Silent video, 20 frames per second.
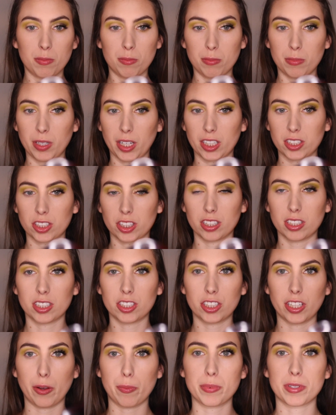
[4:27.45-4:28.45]
Make sure the
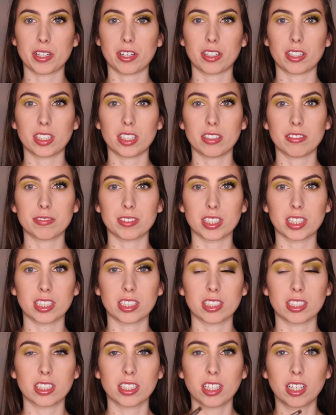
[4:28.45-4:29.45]
shapes are
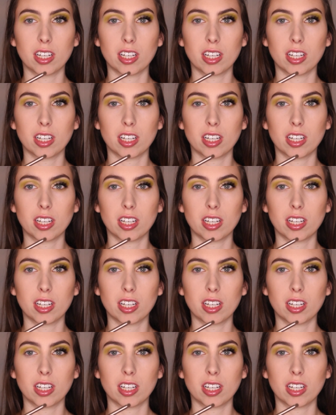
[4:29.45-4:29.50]
even.